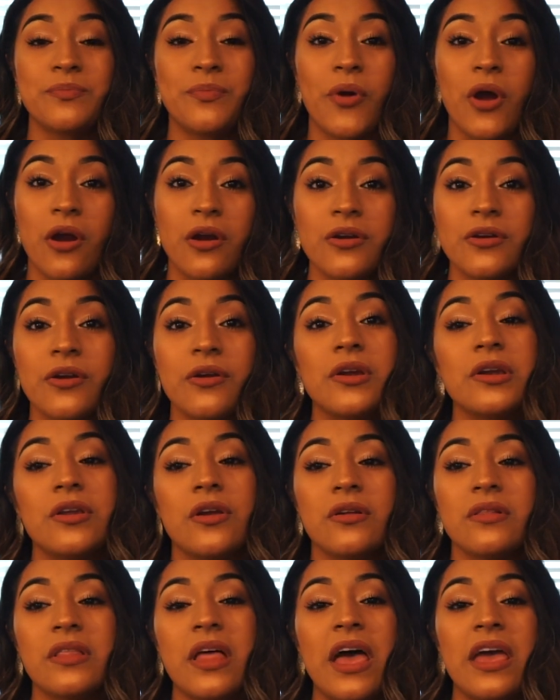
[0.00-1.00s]
partner in
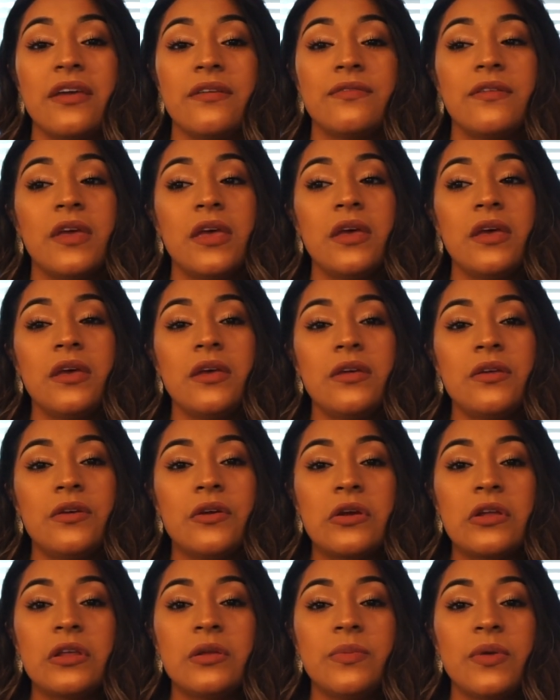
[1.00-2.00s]
your life,
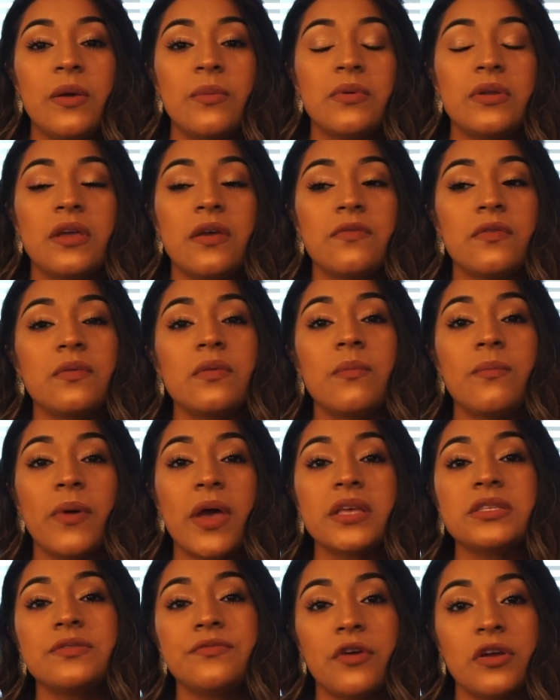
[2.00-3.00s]
you're gonna be able to give them the
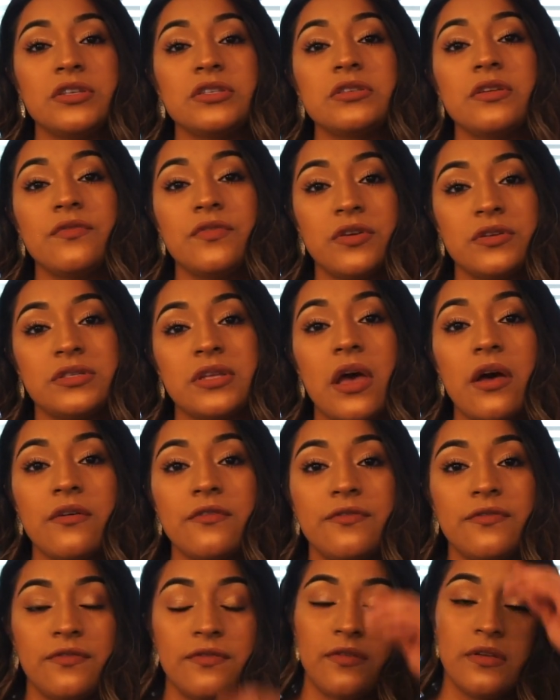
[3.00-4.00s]
best version of
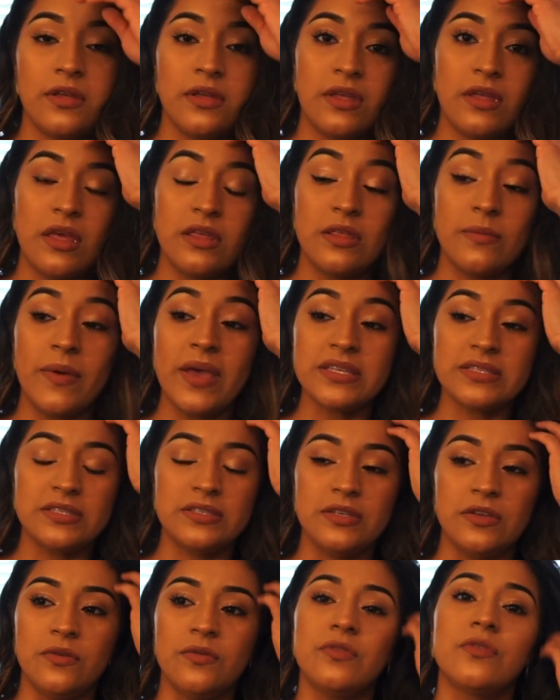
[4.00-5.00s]
yourself. The
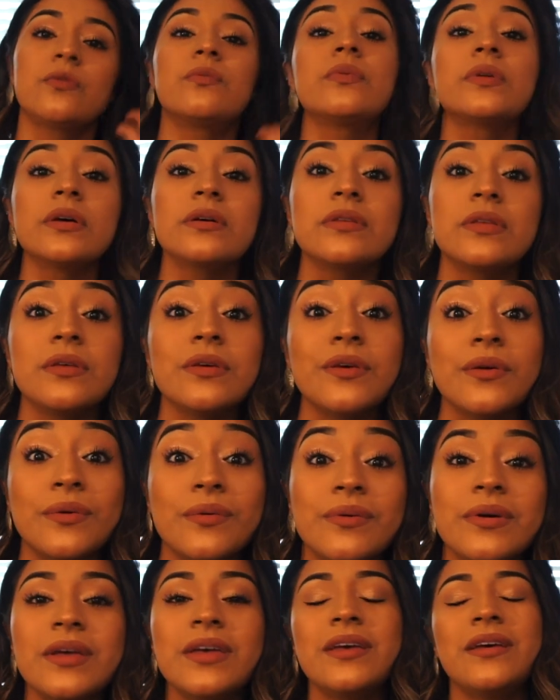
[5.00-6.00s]
best you, the real
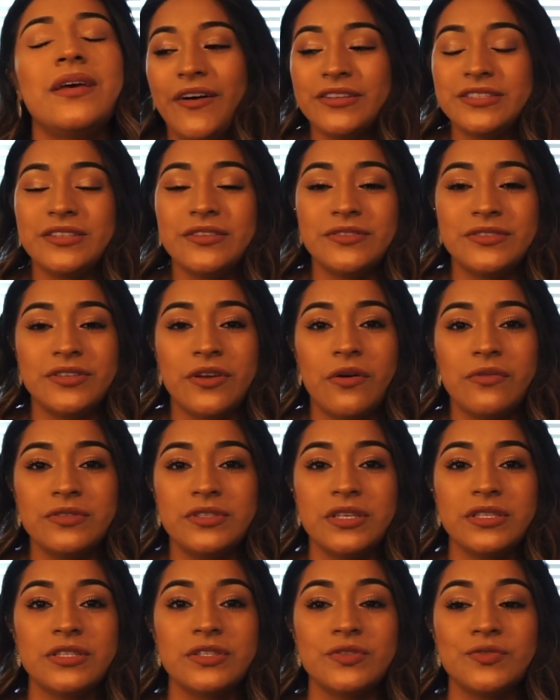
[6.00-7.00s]
you. Also, don't
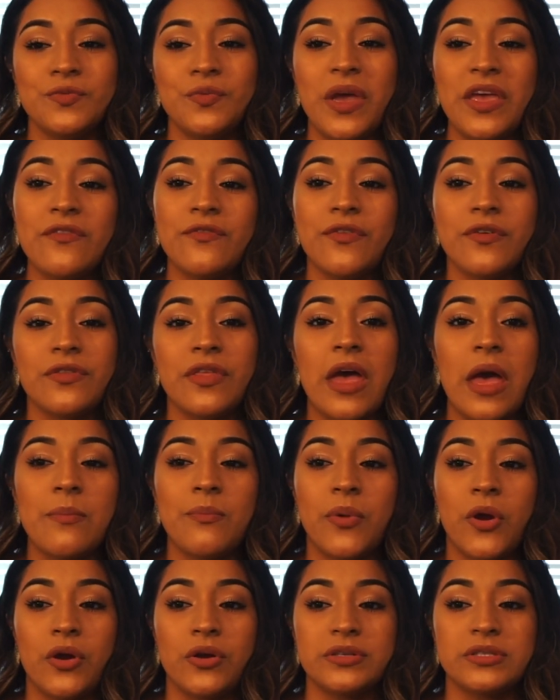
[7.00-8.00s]
just wait for
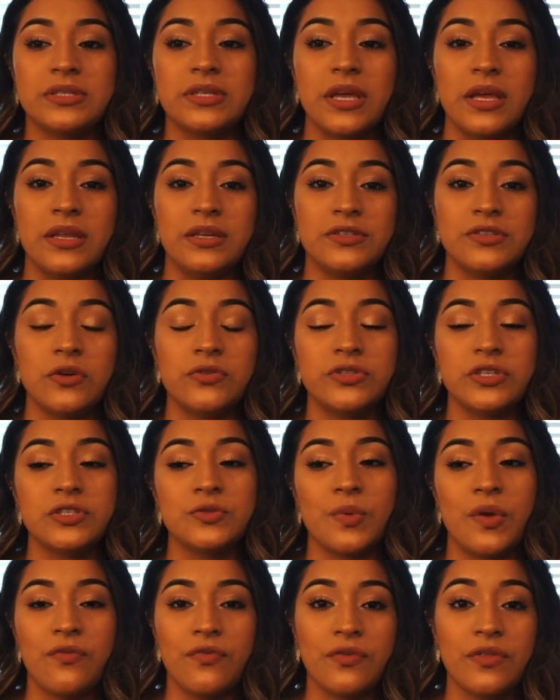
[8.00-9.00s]
that person. Don't
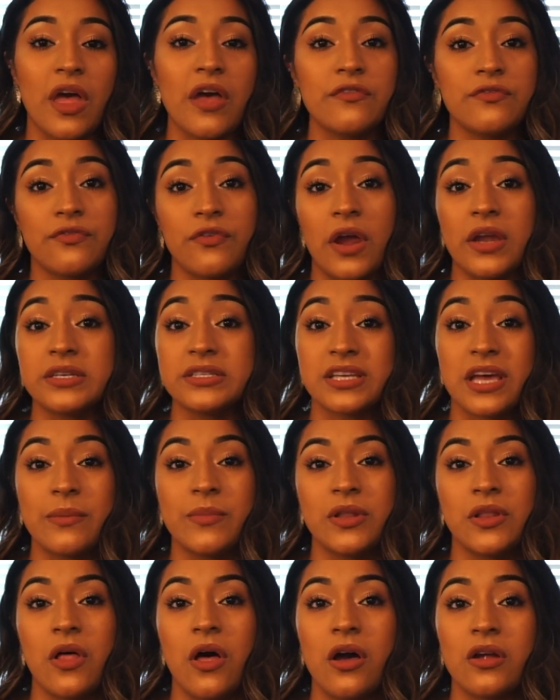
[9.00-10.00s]
just wait for that friend to
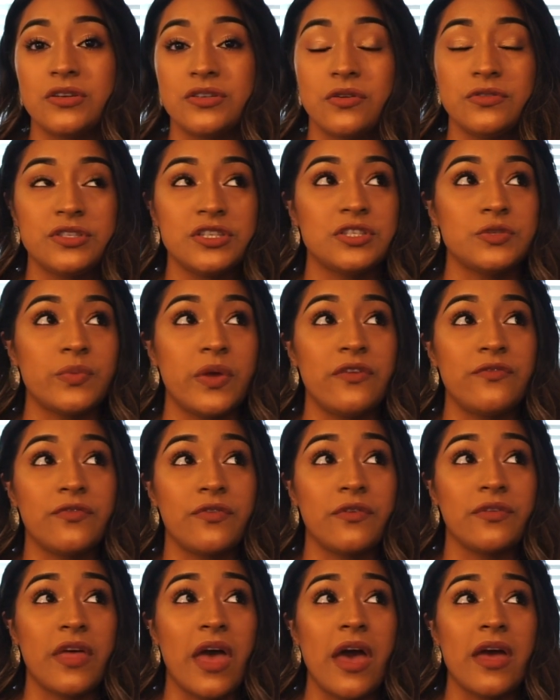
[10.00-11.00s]
come along. Don't just wait
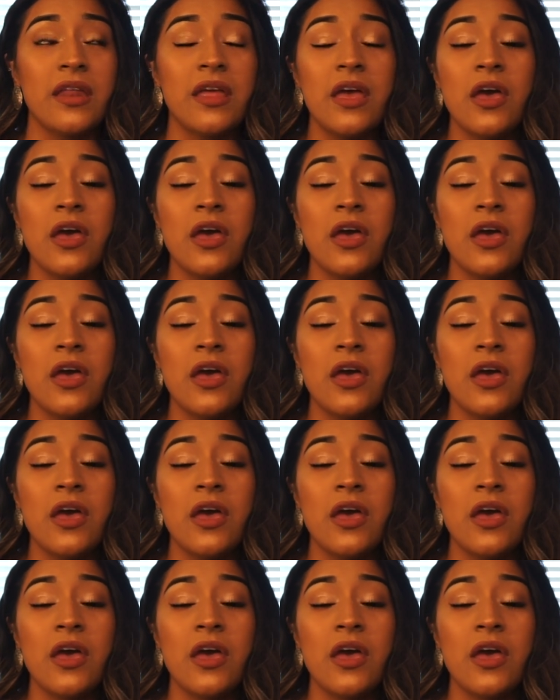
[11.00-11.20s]
for that